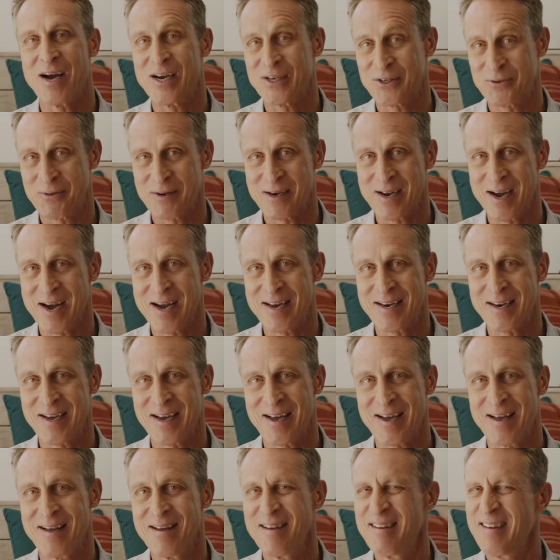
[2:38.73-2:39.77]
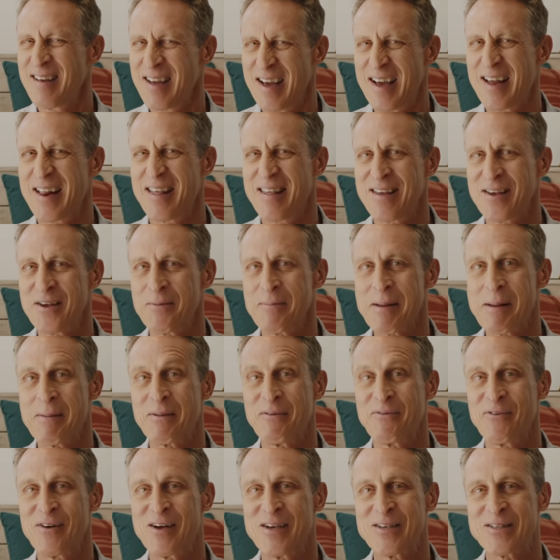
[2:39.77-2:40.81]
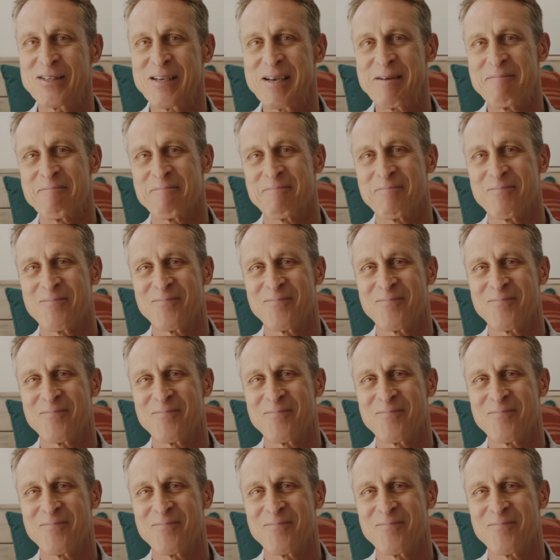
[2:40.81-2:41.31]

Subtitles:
ashwagandha, and I think you'll be able to fall asleep.